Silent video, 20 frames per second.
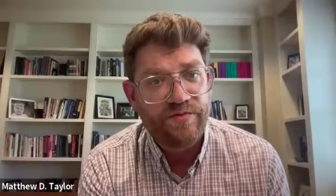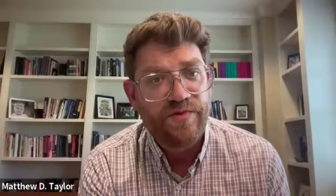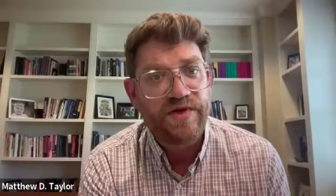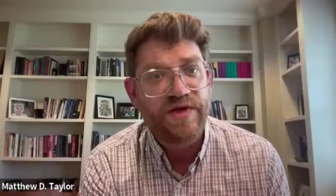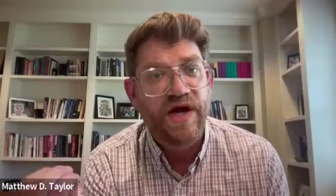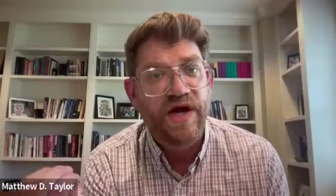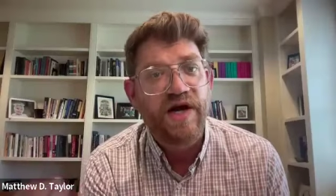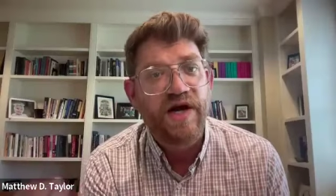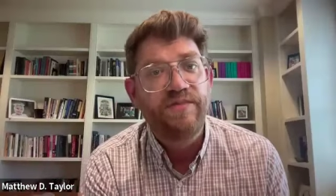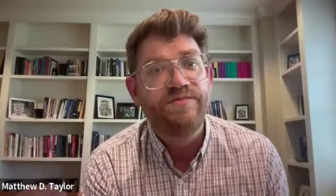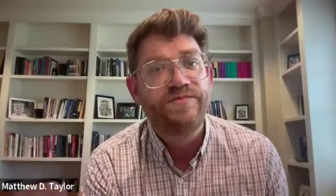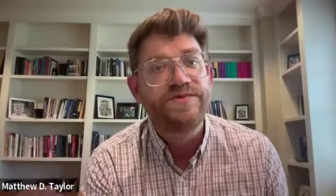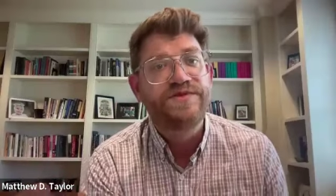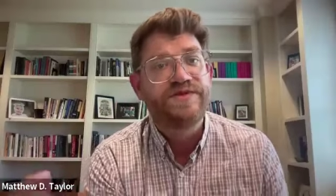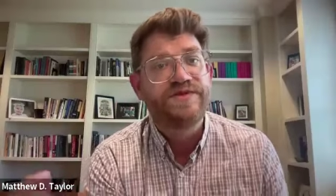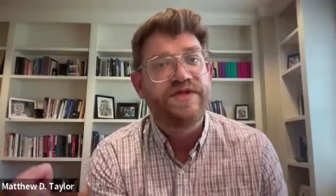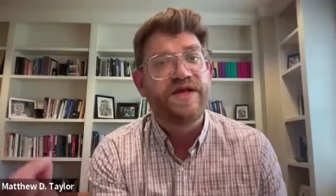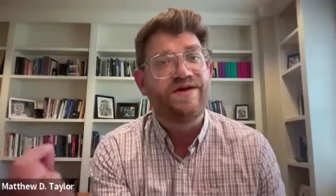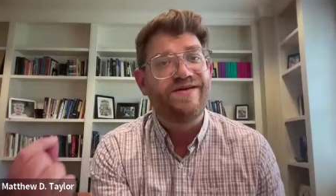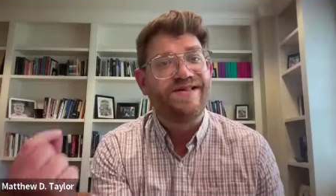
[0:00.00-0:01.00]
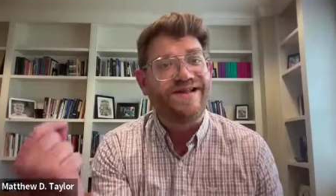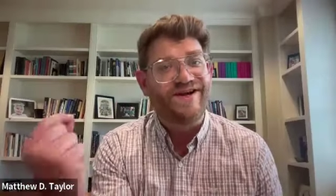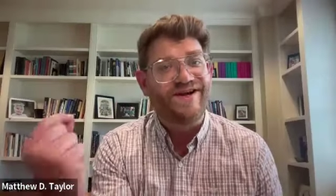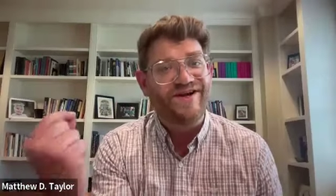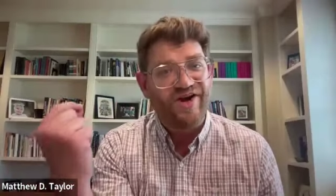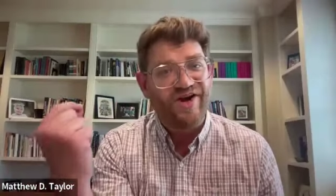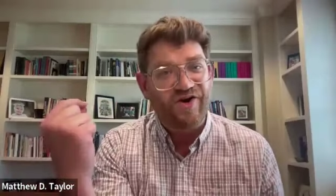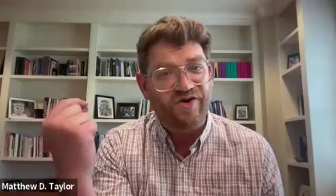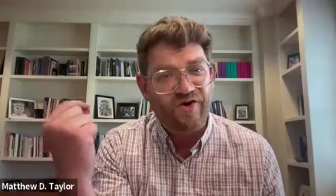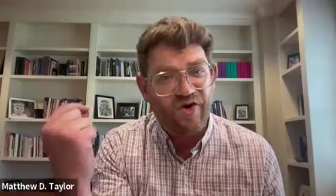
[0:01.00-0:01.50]
becomes their, their
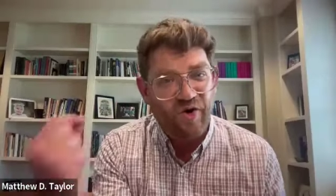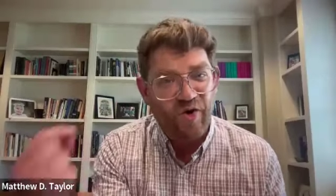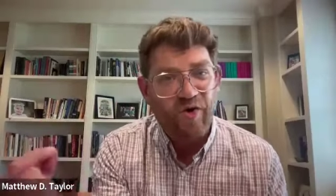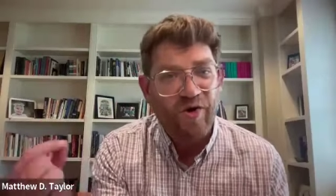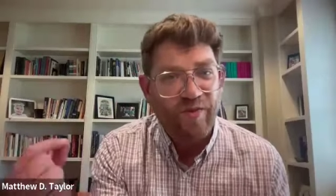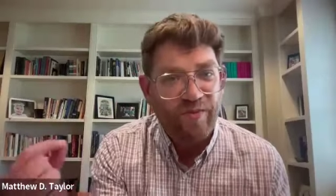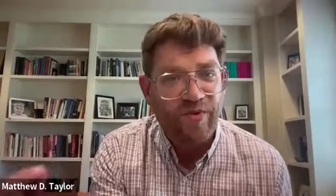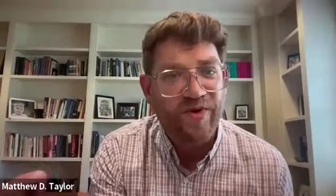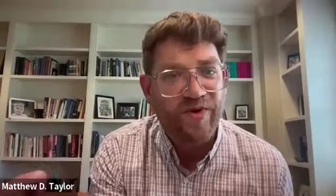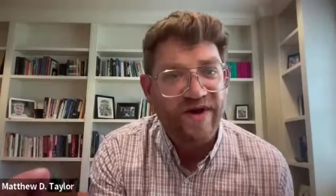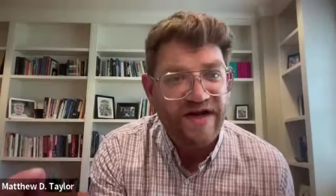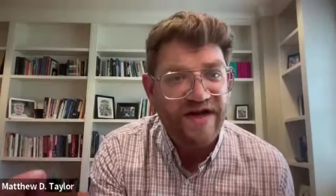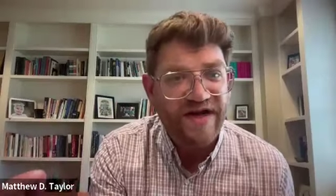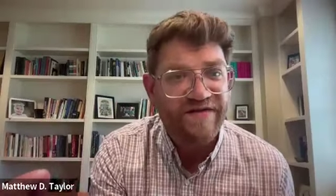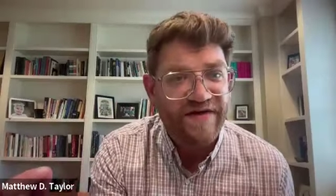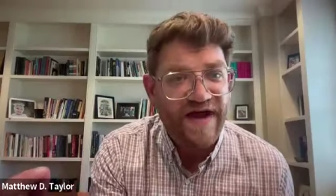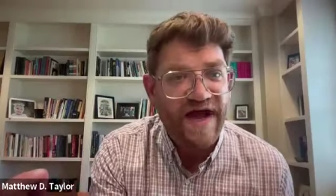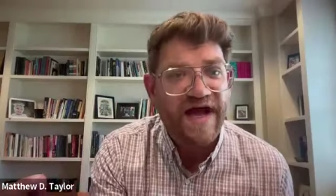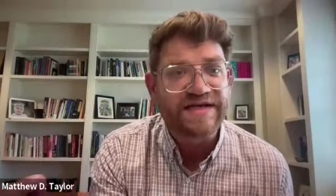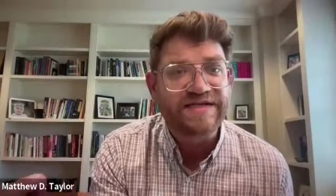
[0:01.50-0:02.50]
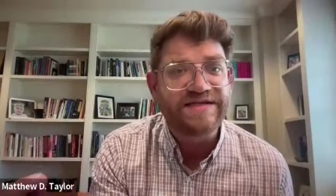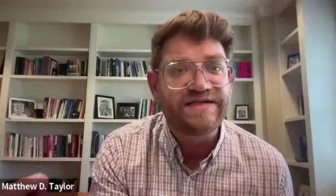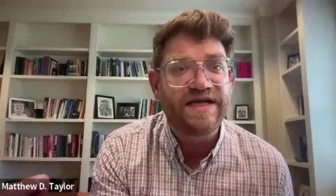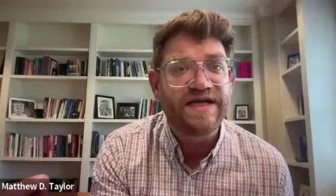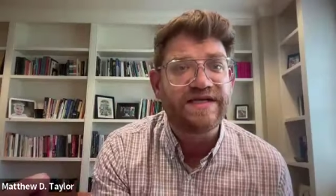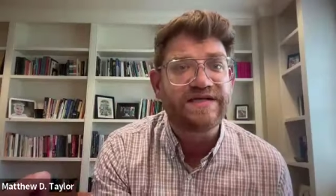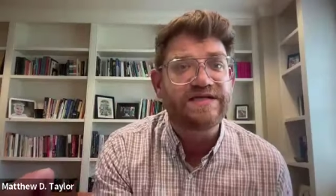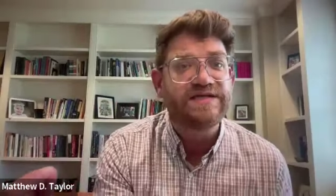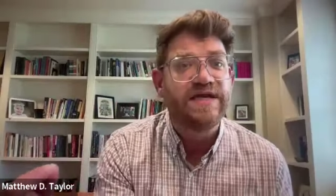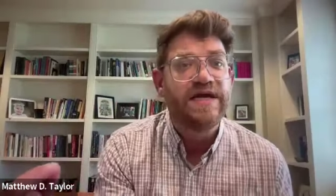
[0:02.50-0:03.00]
their core point of
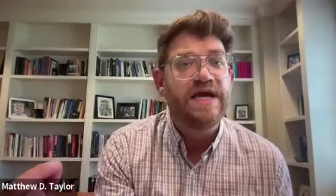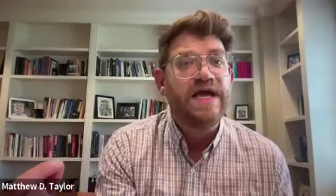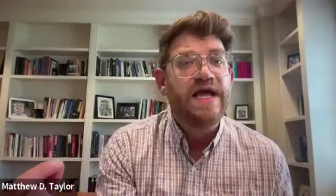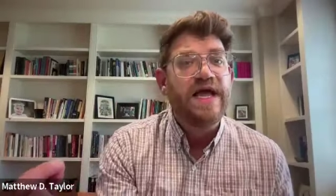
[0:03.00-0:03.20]
access